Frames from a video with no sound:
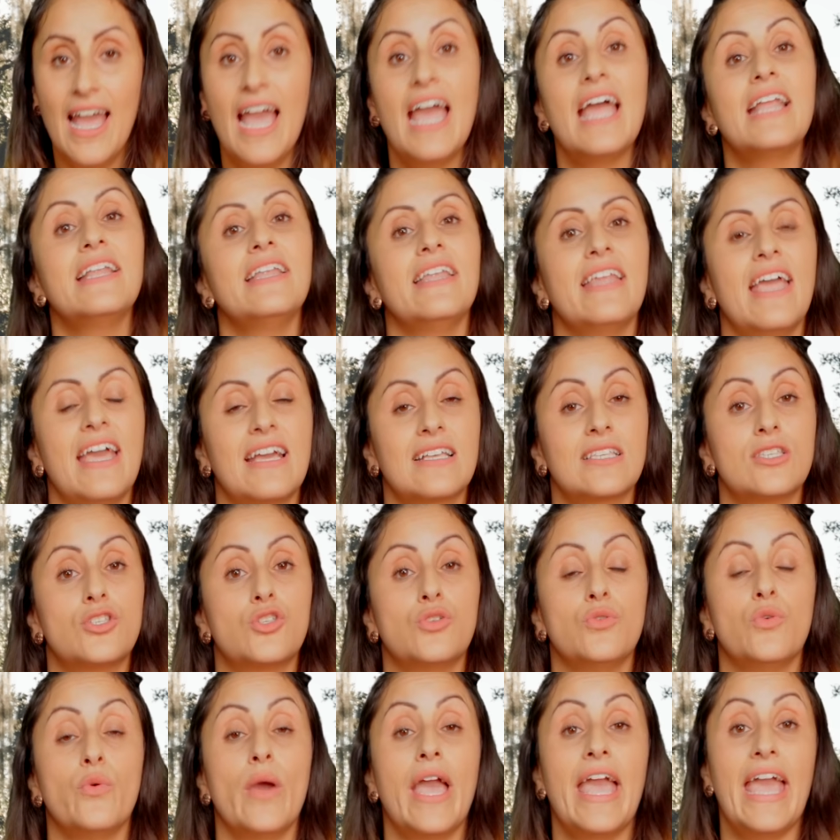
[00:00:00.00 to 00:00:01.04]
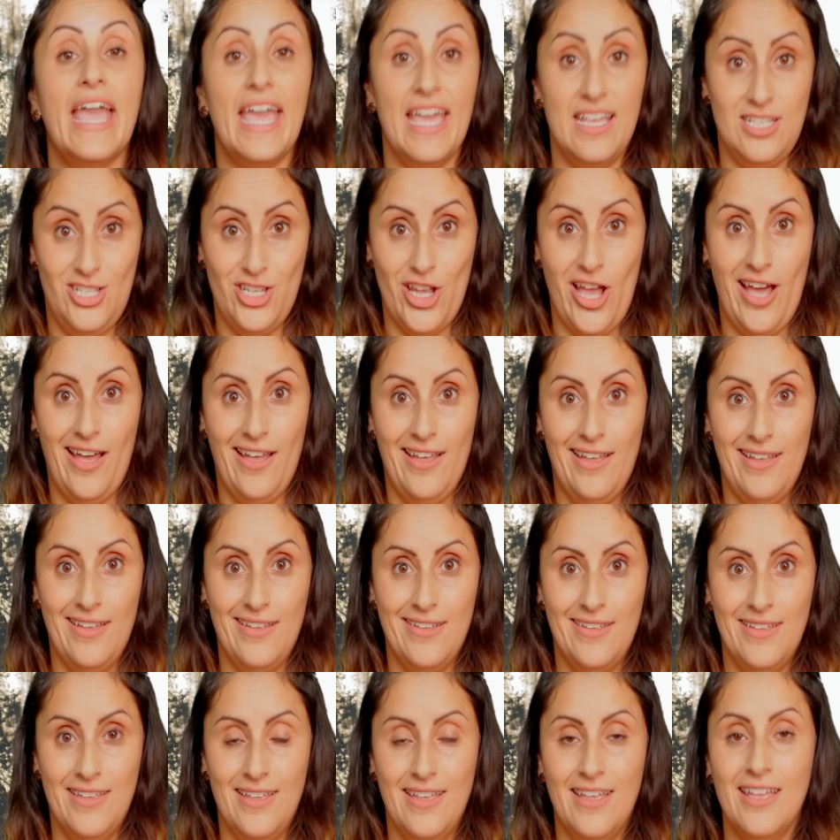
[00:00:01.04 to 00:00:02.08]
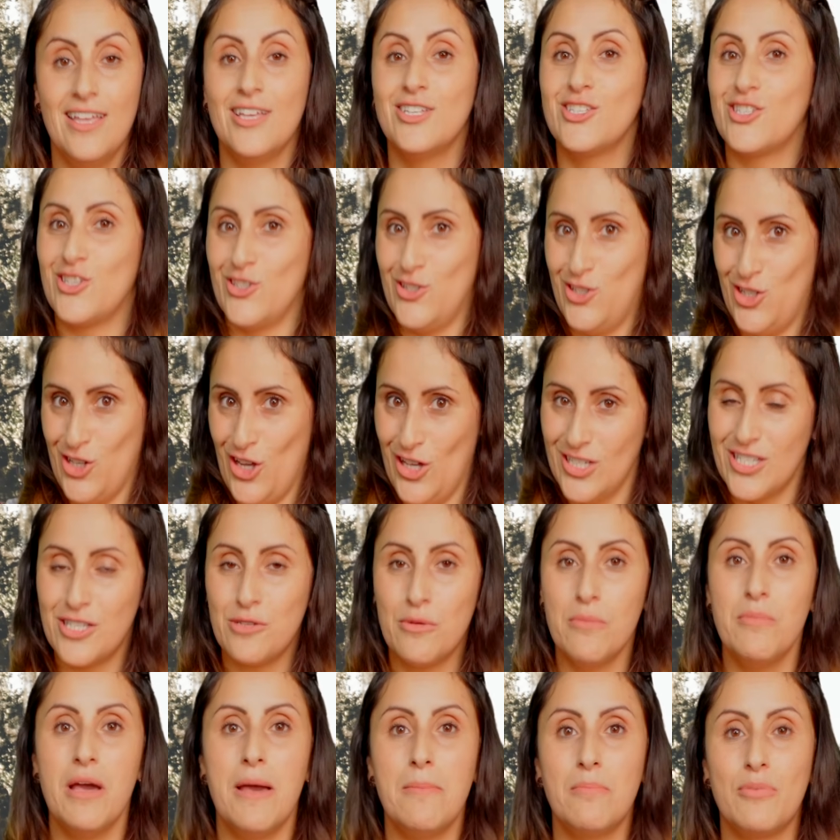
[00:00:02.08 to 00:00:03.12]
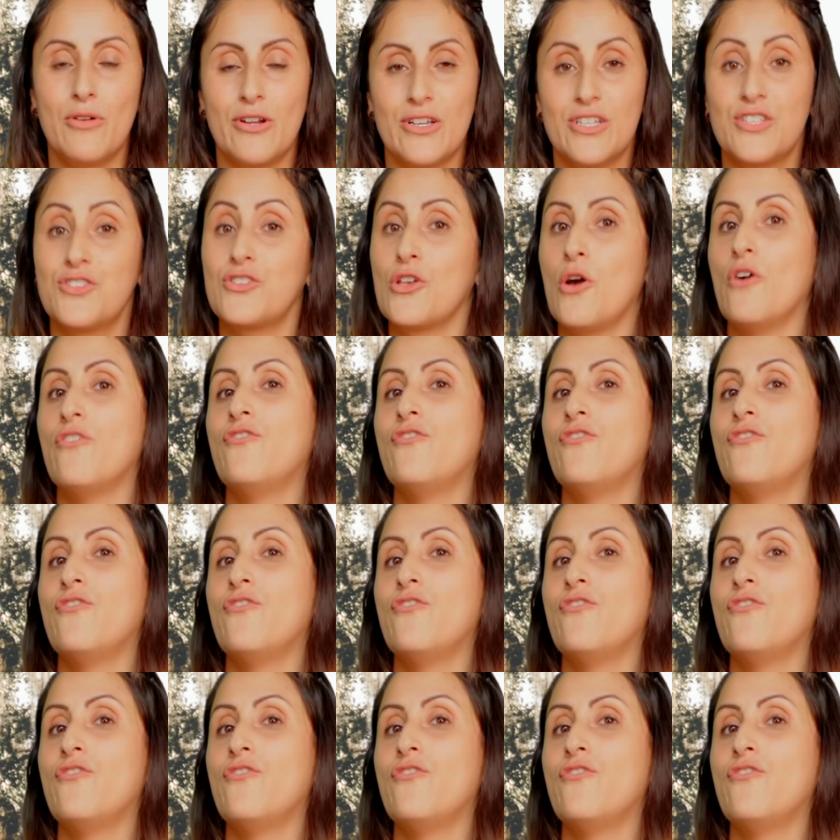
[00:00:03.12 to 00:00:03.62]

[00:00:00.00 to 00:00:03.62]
and next to ella. So just remember, so